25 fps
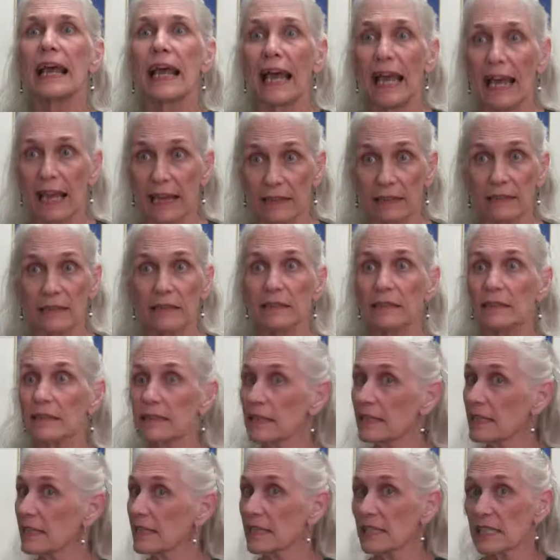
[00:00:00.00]
And
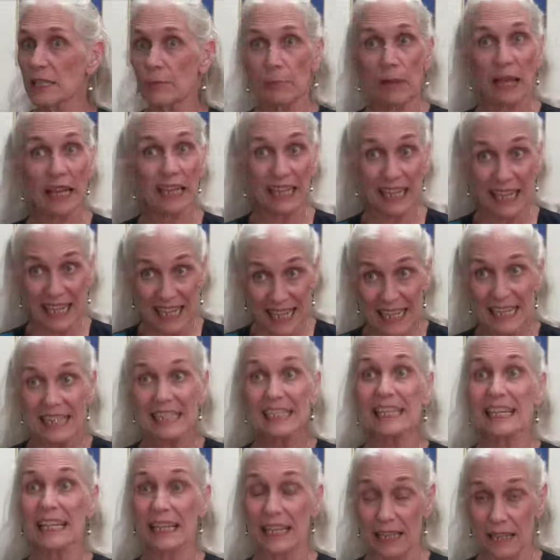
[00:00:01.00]
it's been
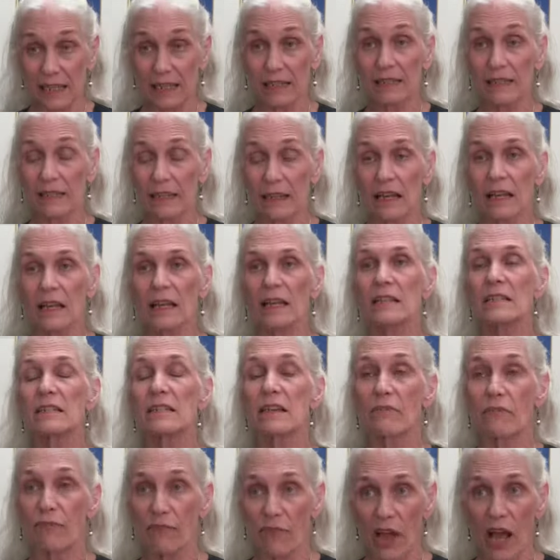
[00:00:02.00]
easy
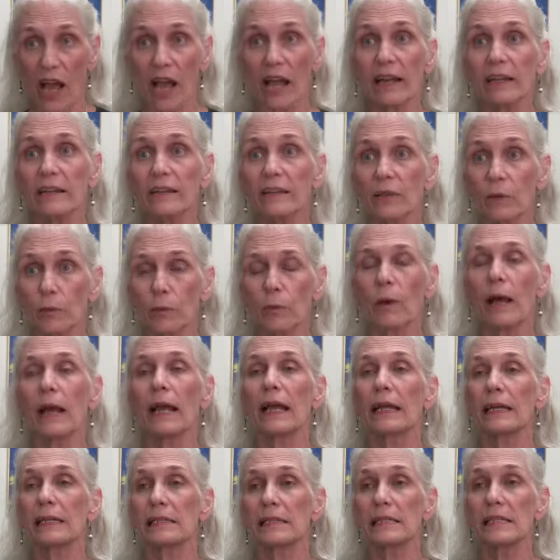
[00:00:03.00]
to find the
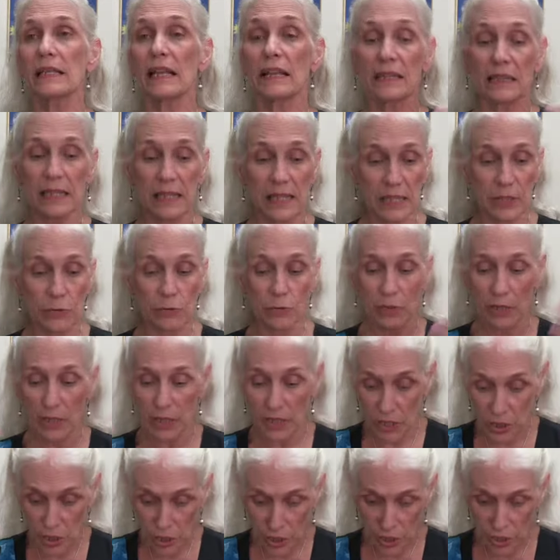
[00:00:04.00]
ways that these
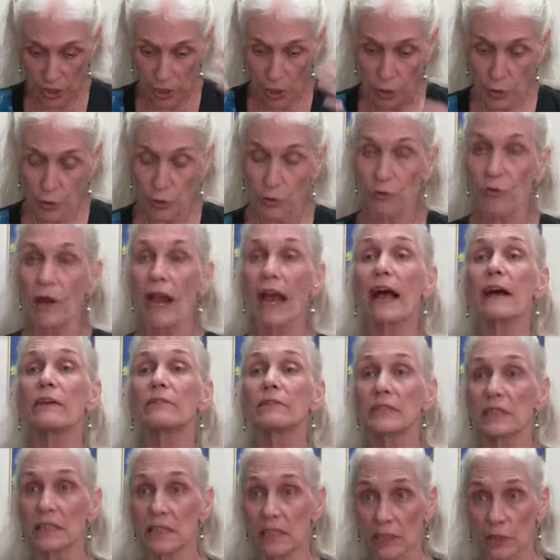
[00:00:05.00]
religions are
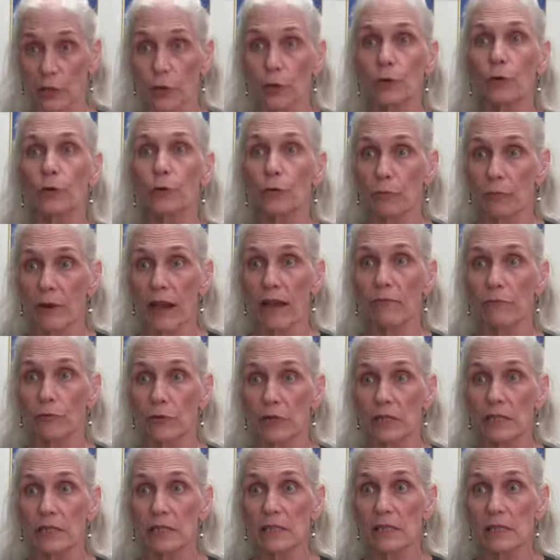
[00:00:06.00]
grounded in earth
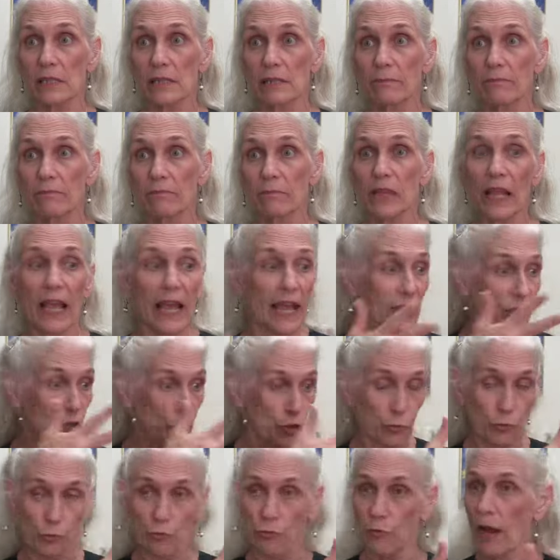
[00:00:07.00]
reverence and
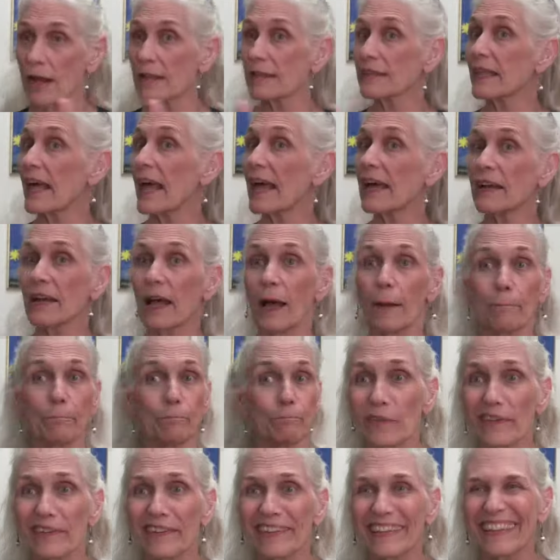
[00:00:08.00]
to write that up.
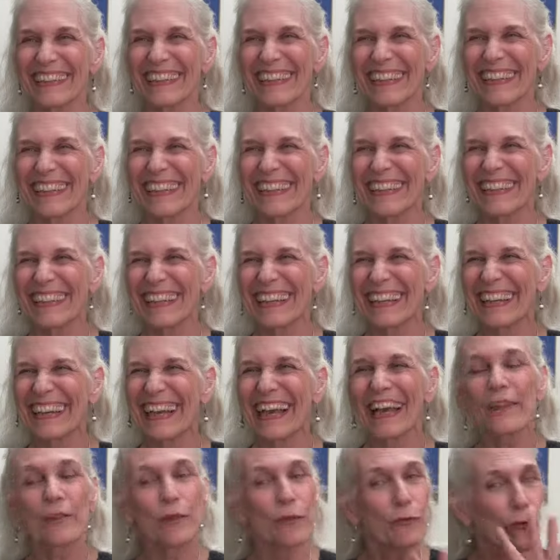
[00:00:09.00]

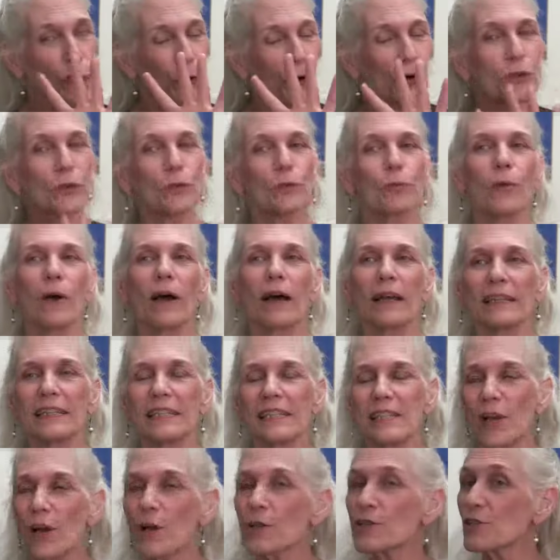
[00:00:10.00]
The fourth one
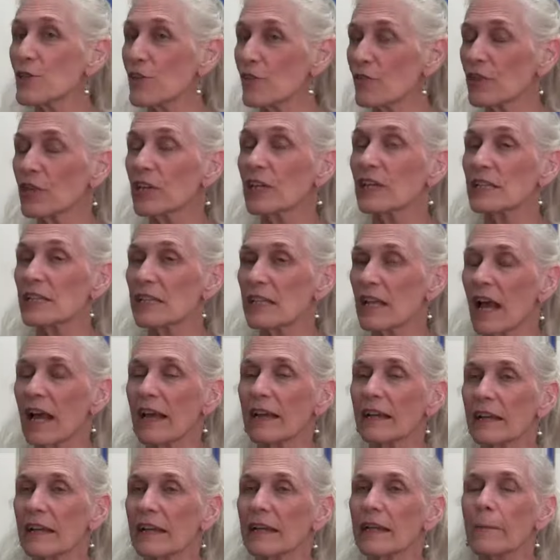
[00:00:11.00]
is also very
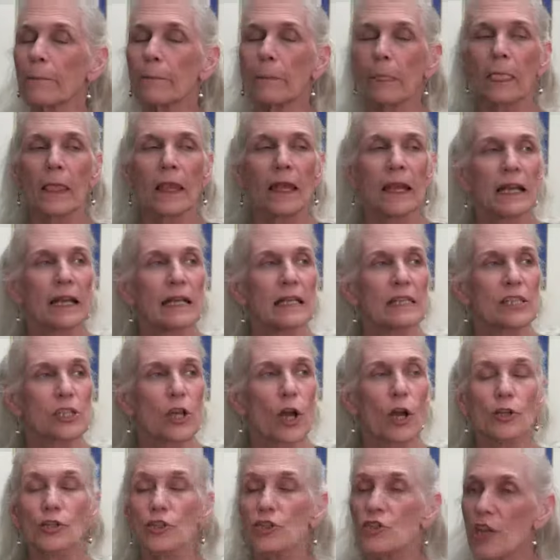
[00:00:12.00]
exciting. It's
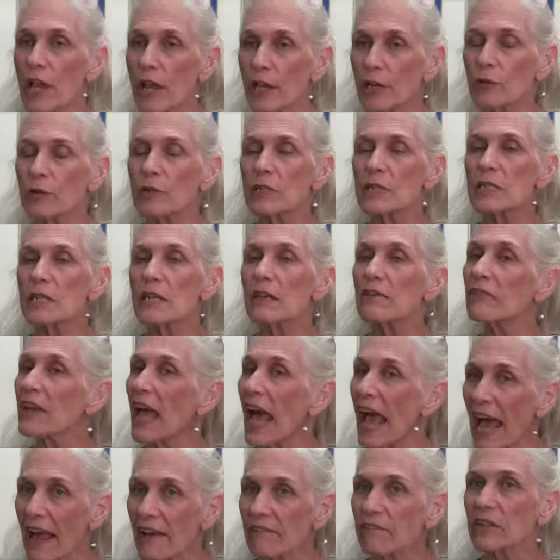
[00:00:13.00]
called generative
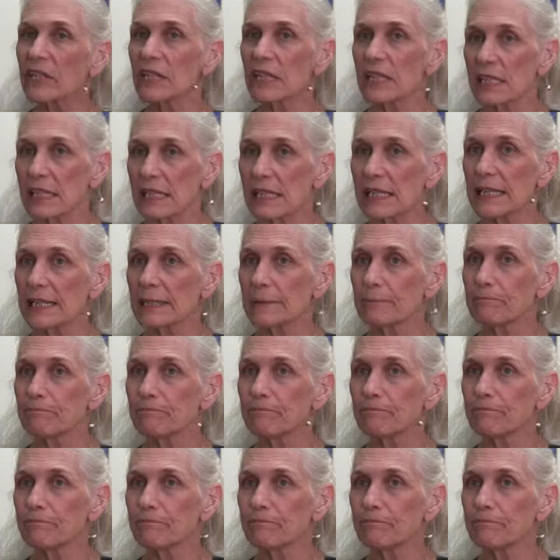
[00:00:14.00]
advocacy.